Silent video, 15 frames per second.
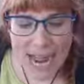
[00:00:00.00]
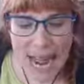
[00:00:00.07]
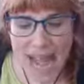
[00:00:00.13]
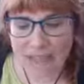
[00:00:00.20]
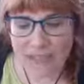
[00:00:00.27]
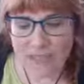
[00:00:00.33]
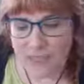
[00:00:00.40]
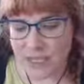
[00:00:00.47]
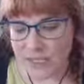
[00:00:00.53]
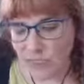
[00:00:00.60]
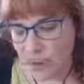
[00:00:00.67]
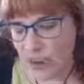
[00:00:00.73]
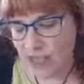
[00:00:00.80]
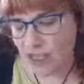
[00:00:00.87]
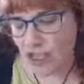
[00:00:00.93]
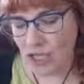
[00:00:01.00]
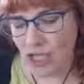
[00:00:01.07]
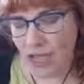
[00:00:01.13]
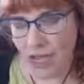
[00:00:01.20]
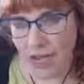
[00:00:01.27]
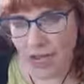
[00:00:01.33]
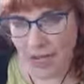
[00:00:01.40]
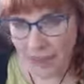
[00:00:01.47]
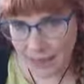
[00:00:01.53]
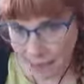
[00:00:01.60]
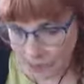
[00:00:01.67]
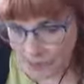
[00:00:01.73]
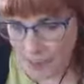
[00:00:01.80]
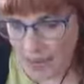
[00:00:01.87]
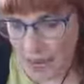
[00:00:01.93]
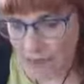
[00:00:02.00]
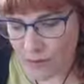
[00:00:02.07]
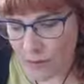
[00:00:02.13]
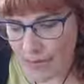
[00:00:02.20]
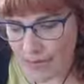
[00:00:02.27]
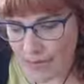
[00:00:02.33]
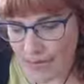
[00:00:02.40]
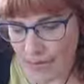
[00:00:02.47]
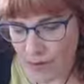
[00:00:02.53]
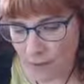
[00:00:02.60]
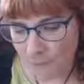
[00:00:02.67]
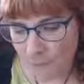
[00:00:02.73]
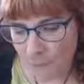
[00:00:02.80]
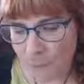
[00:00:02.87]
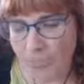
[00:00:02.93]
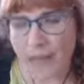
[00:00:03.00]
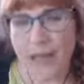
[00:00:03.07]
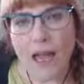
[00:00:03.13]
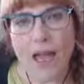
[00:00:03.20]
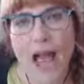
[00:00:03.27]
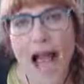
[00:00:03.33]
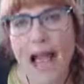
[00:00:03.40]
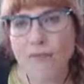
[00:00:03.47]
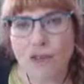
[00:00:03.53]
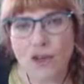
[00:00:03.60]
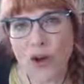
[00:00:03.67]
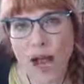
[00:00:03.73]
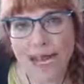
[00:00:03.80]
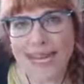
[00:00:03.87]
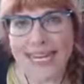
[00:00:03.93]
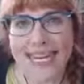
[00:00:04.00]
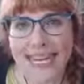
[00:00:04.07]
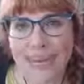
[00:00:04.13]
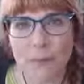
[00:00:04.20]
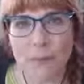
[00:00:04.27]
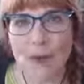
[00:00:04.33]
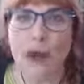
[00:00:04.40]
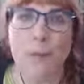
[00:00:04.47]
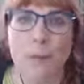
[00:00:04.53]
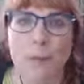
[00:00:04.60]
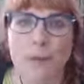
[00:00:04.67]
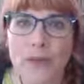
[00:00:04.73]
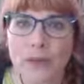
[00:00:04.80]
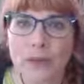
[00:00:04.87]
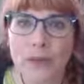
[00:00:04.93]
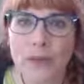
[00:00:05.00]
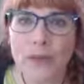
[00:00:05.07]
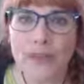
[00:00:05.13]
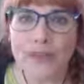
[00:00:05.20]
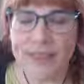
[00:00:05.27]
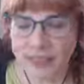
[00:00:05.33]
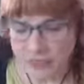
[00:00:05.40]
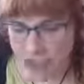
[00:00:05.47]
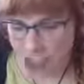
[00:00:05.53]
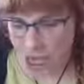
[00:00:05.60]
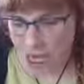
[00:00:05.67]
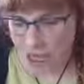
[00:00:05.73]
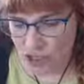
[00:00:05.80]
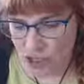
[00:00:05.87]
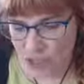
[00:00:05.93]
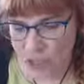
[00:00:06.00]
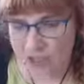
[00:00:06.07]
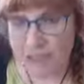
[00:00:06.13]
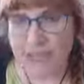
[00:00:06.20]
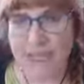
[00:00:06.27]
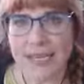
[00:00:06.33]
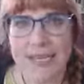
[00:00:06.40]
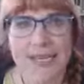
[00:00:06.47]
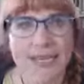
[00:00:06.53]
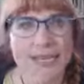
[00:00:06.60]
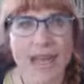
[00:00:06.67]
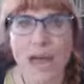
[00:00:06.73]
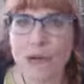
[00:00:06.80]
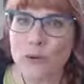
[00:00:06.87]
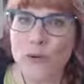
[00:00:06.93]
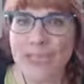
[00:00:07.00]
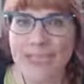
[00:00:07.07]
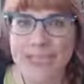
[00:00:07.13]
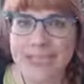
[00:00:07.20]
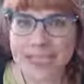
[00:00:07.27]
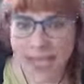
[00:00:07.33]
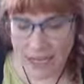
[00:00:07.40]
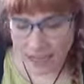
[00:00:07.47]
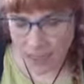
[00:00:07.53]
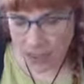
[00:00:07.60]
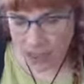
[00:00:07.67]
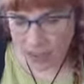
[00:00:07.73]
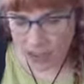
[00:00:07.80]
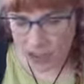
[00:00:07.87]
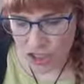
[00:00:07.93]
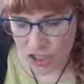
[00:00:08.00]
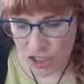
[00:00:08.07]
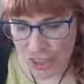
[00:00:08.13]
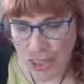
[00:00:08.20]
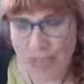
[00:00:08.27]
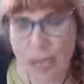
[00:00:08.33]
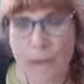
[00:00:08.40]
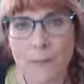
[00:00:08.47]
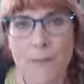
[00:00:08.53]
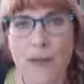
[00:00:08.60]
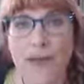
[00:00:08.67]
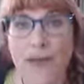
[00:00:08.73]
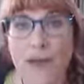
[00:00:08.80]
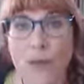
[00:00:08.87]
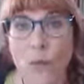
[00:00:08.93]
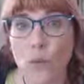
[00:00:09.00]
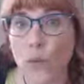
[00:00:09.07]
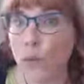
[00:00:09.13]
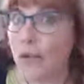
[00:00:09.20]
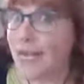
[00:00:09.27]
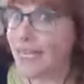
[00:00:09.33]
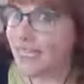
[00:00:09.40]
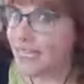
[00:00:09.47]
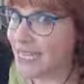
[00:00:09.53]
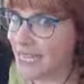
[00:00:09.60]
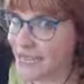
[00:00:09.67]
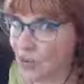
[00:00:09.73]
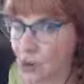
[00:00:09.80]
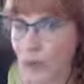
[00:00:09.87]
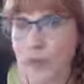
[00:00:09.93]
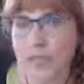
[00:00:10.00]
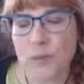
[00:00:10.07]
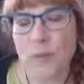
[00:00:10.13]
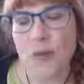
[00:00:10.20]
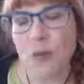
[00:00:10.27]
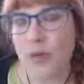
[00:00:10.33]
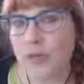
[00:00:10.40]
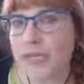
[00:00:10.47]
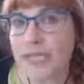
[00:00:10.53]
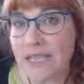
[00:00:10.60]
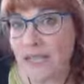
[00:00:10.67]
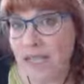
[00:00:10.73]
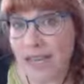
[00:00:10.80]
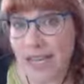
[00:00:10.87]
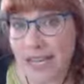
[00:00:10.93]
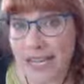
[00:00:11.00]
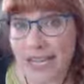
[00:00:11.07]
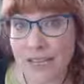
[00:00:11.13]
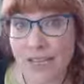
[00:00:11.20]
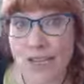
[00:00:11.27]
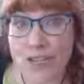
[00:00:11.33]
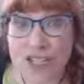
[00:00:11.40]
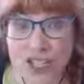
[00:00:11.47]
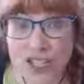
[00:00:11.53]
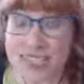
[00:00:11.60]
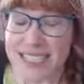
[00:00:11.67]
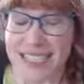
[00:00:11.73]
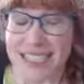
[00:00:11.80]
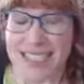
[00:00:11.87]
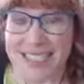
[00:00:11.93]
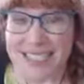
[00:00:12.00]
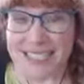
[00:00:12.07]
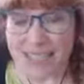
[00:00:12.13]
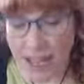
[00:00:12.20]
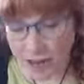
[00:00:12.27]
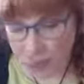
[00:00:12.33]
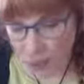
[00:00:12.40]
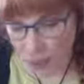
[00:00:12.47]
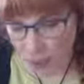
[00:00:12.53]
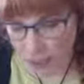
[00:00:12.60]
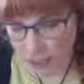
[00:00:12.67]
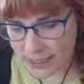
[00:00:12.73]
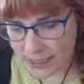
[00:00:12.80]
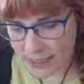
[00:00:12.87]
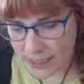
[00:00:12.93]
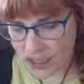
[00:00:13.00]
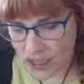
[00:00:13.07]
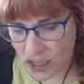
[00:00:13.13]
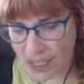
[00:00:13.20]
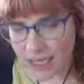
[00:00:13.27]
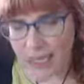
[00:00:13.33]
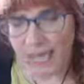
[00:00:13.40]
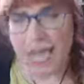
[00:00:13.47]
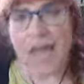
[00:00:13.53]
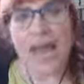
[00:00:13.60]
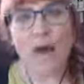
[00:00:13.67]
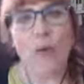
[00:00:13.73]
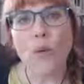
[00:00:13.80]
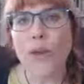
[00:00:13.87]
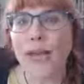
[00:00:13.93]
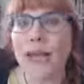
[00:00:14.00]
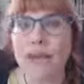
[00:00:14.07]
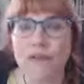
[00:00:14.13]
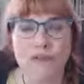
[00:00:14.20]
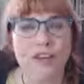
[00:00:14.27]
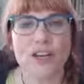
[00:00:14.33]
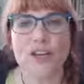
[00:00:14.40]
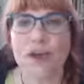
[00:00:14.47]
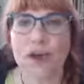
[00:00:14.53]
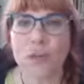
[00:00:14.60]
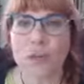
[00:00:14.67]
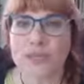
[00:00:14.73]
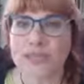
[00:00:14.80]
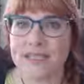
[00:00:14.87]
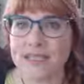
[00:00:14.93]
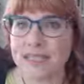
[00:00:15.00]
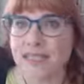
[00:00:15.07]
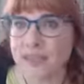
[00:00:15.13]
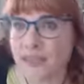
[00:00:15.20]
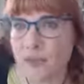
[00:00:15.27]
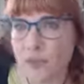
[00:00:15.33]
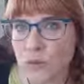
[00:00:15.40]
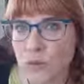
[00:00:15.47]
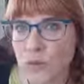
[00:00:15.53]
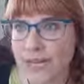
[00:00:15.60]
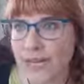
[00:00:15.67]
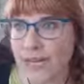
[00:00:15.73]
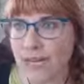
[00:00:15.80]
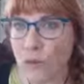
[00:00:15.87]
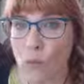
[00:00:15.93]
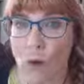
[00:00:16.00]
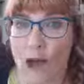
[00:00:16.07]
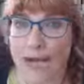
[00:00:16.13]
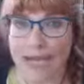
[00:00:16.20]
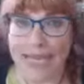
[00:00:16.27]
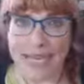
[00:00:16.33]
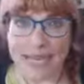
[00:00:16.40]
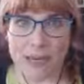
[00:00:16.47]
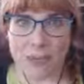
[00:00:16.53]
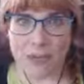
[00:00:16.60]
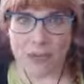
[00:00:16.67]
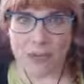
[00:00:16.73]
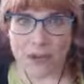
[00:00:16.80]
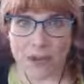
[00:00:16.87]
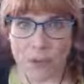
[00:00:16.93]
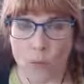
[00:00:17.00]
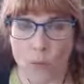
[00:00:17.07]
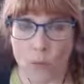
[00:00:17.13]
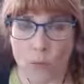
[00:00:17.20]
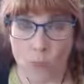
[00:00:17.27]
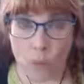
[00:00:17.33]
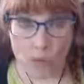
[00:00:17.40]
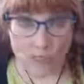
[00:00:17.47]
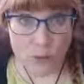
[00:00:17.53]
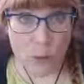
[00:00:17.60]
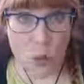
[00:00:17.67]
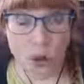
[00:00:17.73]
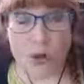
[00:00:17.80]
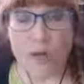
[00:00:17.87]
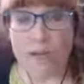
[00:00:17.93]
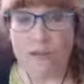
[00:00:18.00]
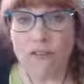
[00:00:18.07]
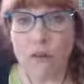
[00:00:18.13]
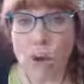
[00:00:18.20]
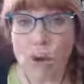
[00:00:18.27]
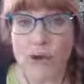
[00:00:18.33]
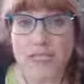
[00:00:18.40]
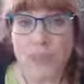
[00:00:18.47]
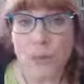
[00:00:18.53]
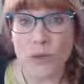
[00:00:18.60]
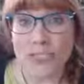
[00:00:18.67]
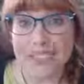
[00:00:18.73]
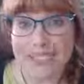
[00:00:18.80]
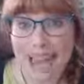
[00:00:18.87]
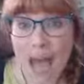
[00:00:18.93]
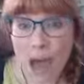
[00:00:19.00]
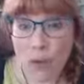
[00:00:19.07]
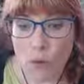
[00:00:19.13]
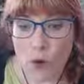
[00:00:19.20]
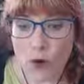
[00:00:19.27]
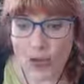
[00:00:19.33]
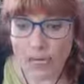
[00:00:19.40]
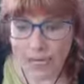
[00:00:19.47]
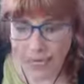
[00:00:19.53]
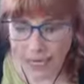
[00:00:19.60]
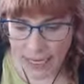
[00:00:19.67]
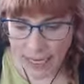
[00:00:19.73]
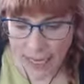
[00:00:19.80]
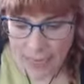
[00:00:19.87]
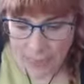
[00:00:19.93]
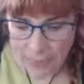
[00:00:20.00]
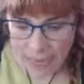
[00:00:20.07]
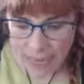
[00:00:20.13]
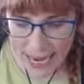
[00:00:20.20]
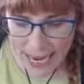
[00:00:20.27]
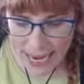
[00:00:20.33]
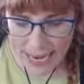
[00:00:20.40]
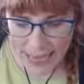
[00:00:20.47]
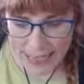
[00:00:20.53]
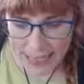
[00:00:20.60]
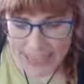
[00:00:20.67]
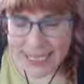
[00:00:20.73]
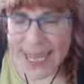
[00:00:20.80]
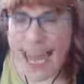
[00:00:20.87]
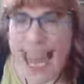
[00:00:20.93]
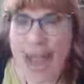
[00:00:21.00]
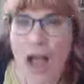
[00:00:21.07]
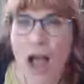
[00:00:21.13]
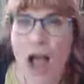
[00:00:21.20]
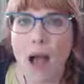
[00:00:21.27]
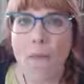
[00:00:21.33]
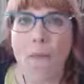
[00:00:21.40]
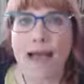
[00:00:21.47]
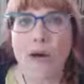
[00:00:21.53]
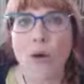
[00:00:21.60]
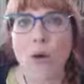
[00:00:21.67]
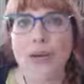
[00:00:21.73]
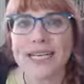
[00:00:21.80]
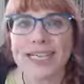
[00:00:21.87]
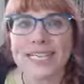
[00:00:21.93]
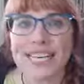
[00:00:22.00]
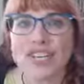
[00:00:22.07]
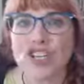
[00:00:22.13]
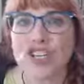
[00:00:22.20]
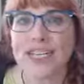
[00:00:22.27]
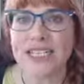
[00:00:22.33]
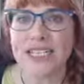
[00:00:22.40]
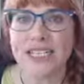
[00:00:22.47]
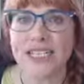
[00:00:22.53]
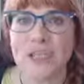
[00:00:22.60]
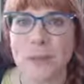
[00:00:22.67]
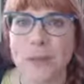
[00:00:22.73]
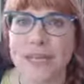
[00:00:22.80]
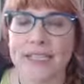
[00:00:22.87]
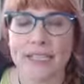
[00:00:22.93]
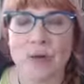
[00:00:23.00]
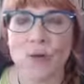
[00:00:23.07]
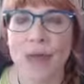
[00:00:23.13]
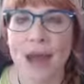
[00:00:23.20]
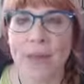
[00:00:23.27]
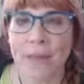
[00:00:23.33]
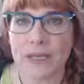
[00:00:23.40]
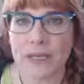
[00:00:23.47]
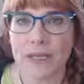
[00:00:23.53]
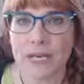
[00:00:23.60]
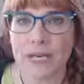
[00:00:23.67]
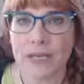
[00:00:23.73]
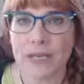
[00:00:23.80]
asked me this question, and I literally have it written down. I'm trying to keep up with changes, not only in technology, but we need to increase productivity and efficiency inside our organization. We got to figure out what systems we want to keep, what's working for us, what's not working. And my organization is expanding rapidly.